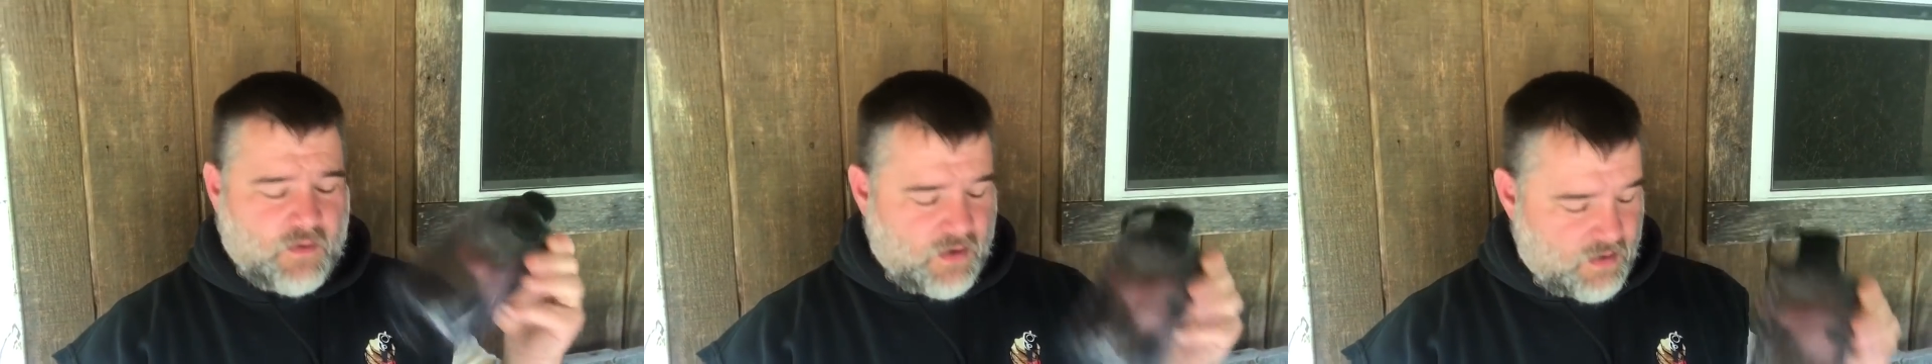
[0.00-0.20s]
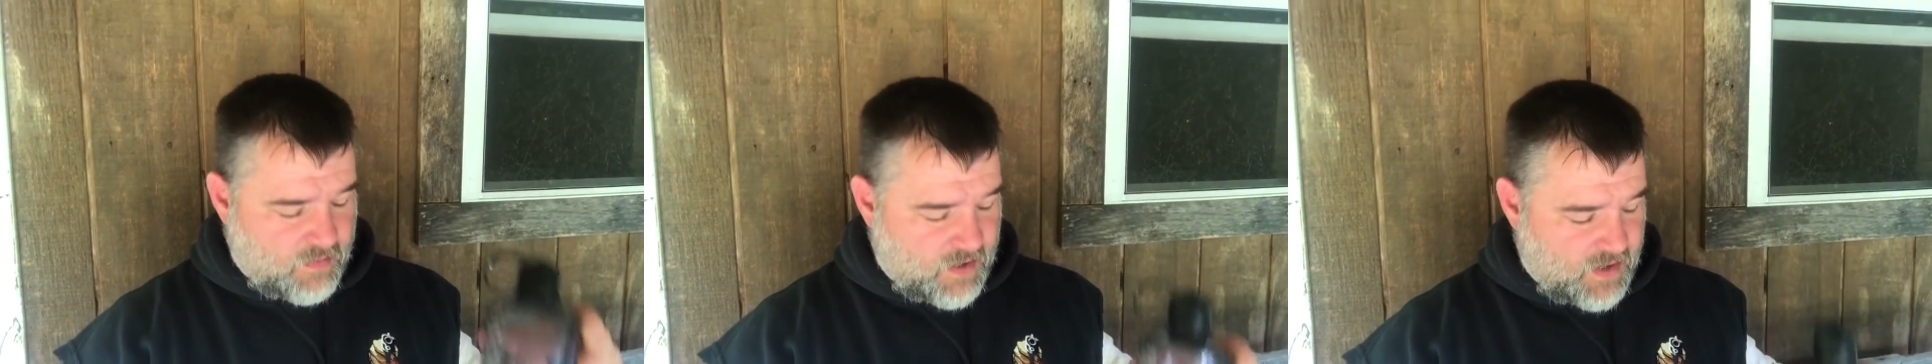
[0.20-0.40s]

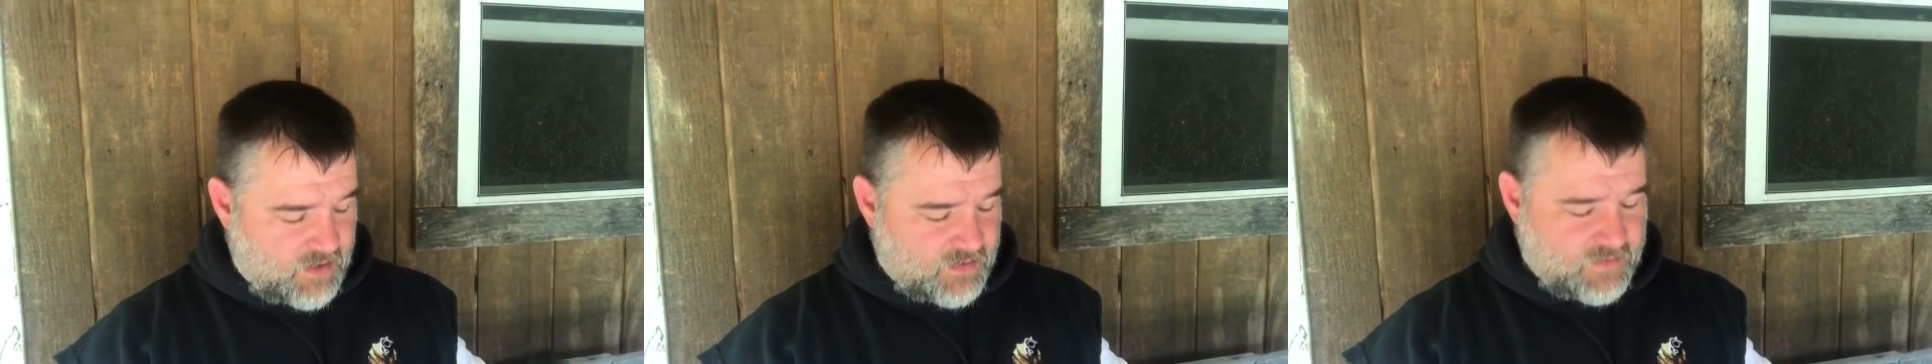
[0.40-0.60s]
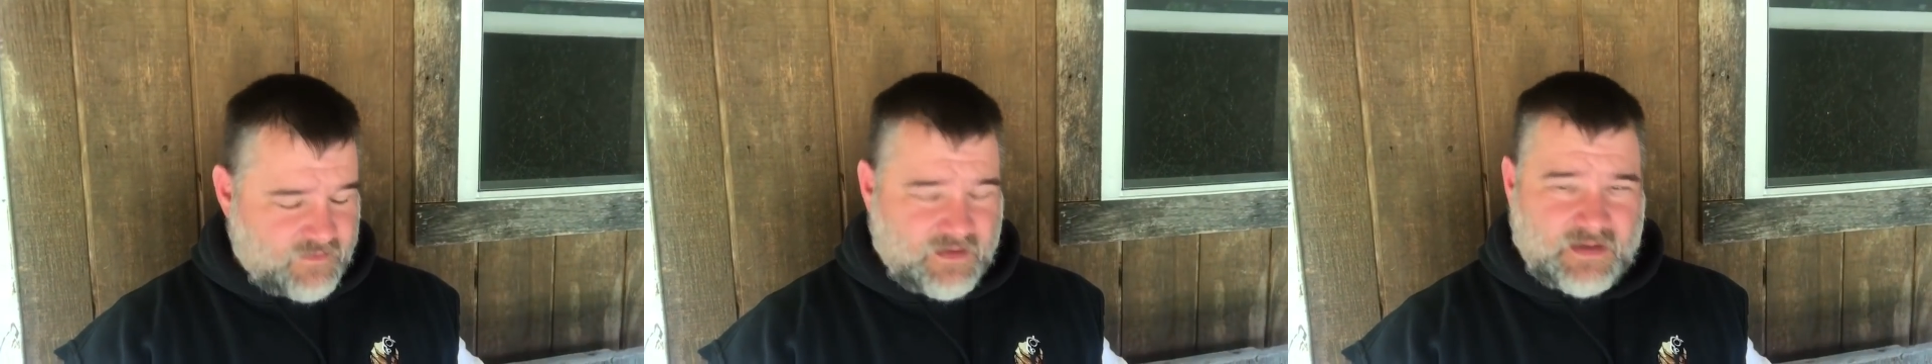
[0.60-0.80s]
water
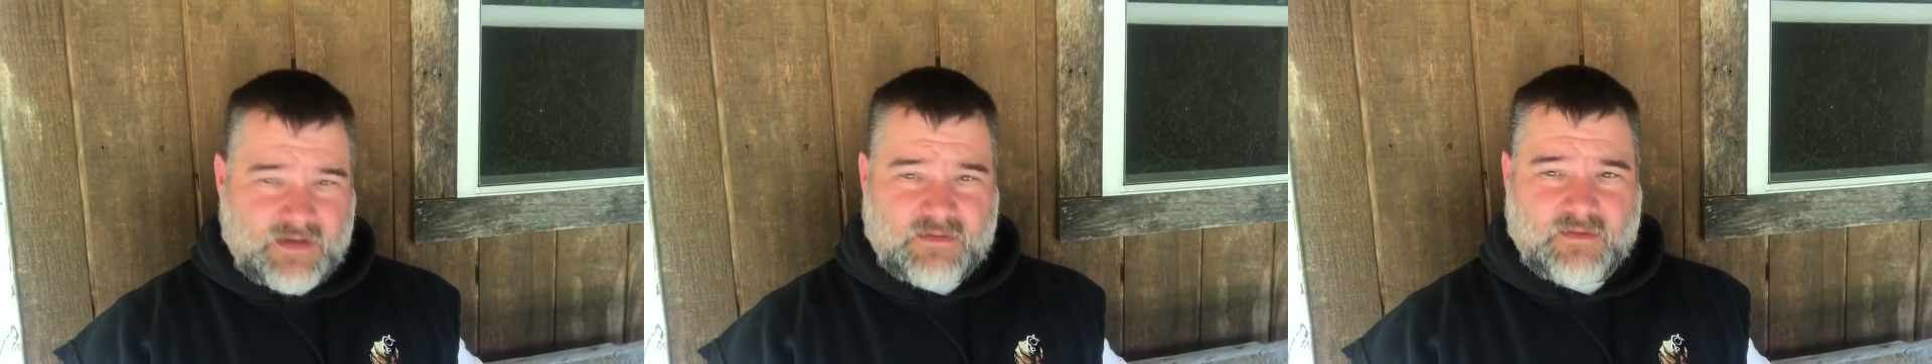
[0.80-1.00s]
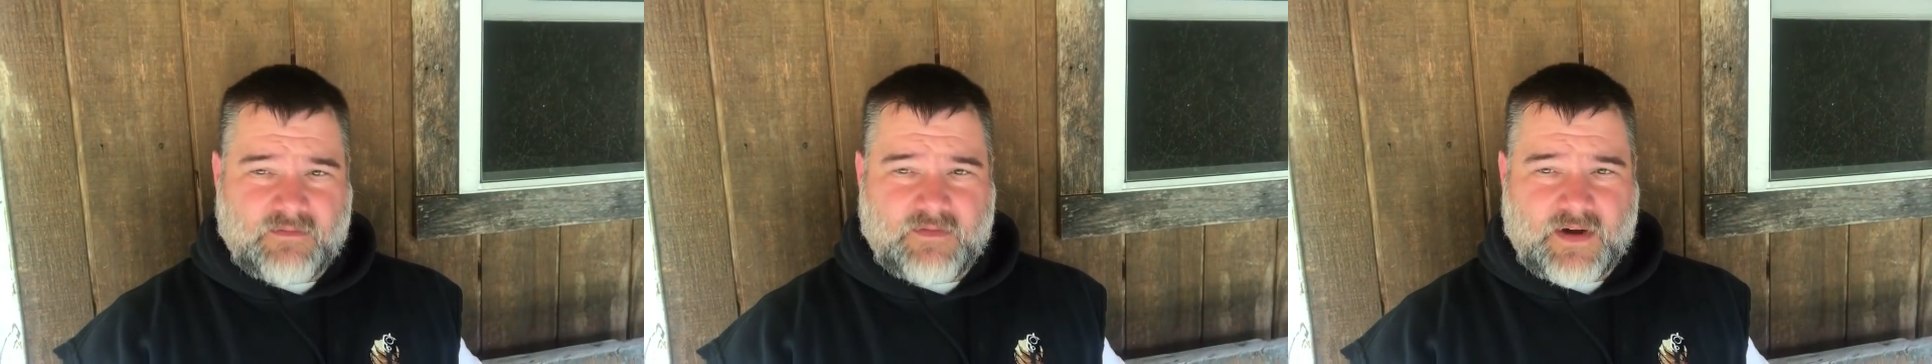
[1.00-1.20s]
bottles,
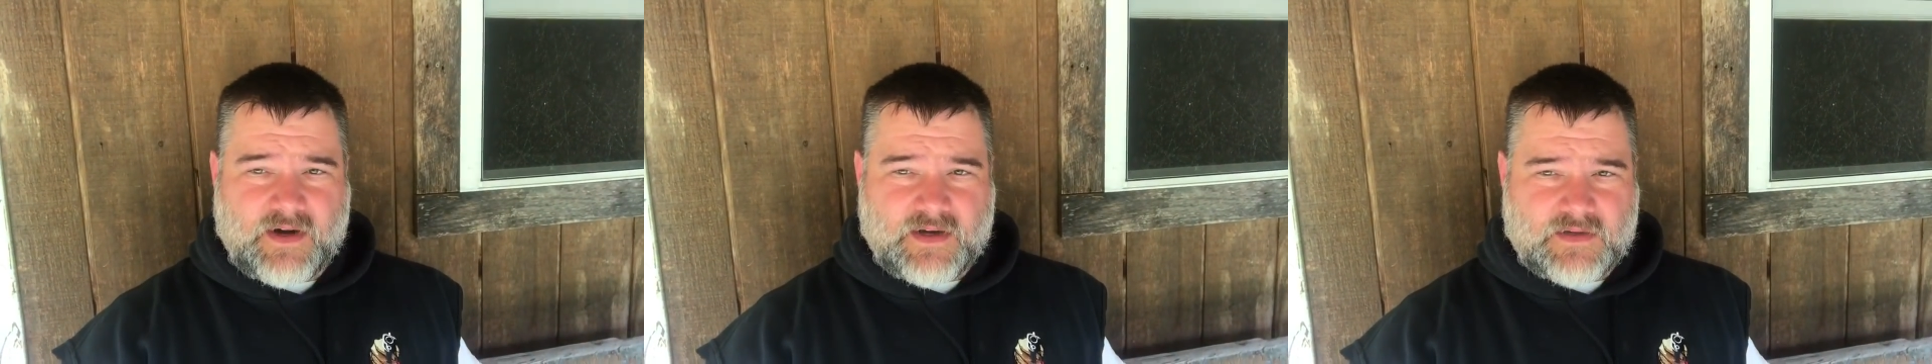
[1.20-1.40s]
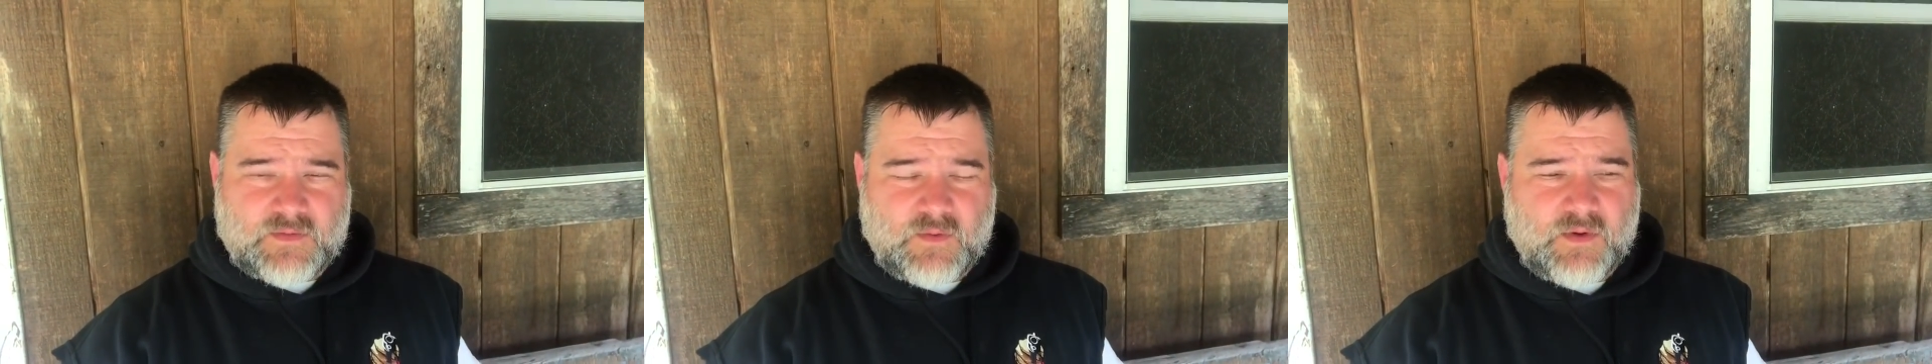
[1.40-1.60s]
different
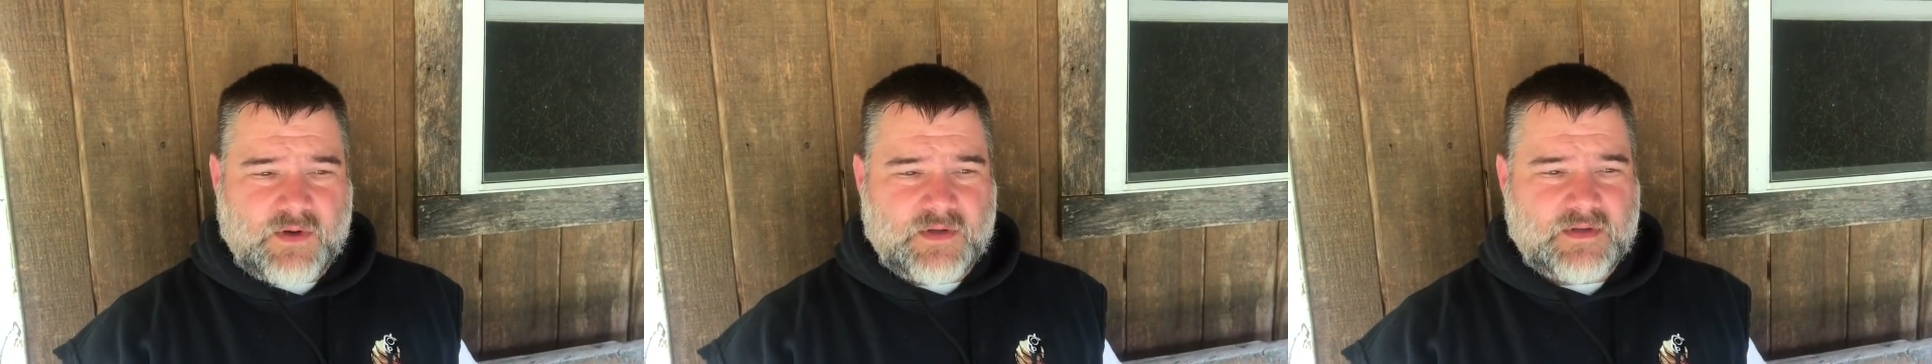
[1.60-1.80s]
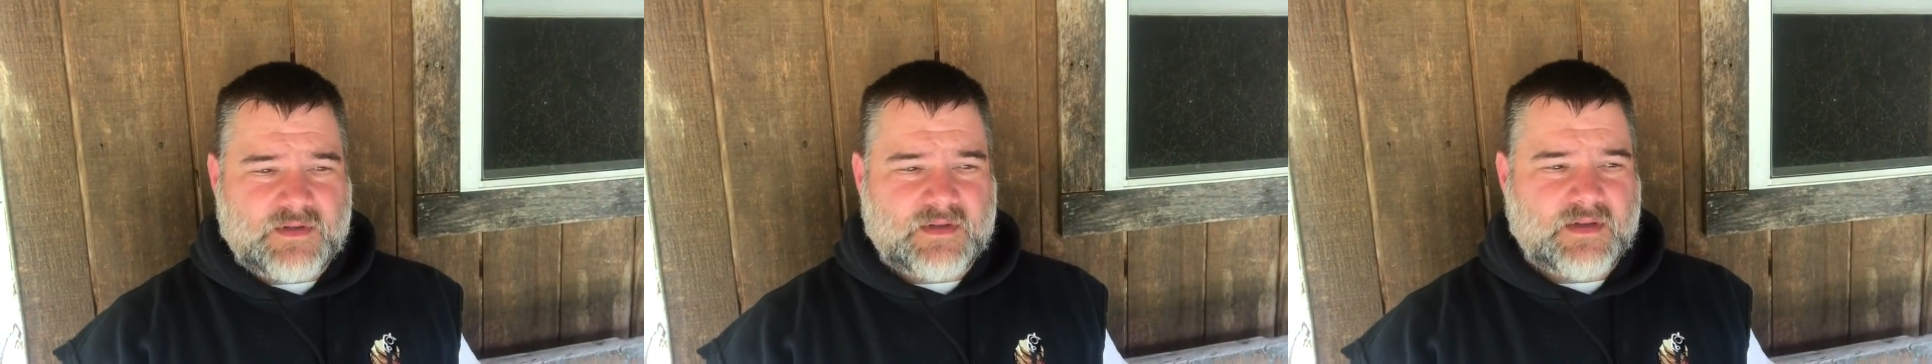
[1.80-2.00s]
various
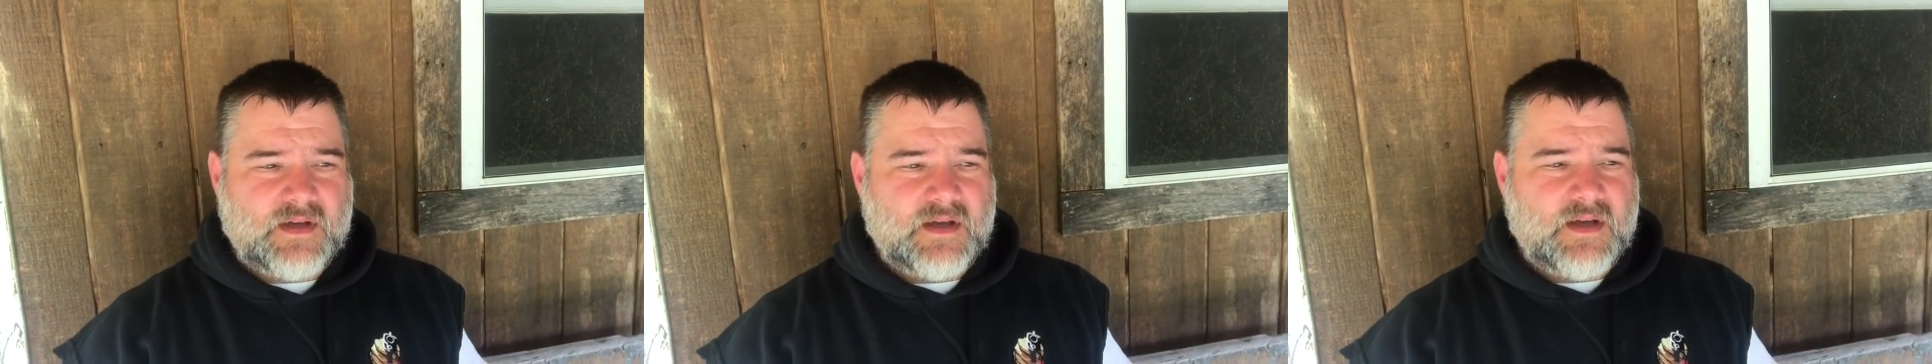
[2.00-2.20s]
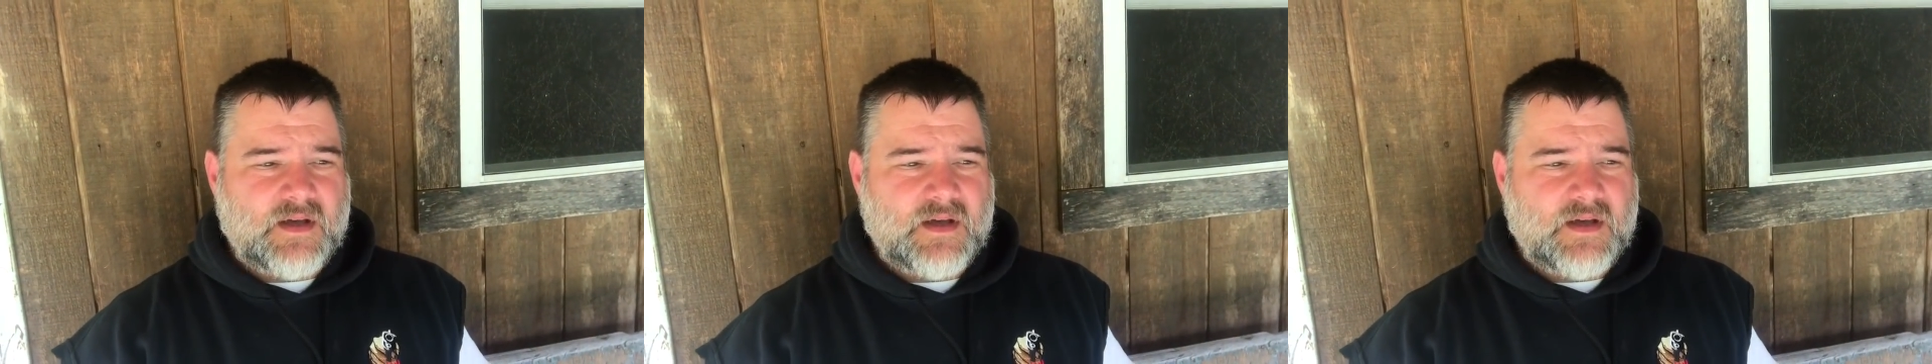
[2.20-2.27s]
ones.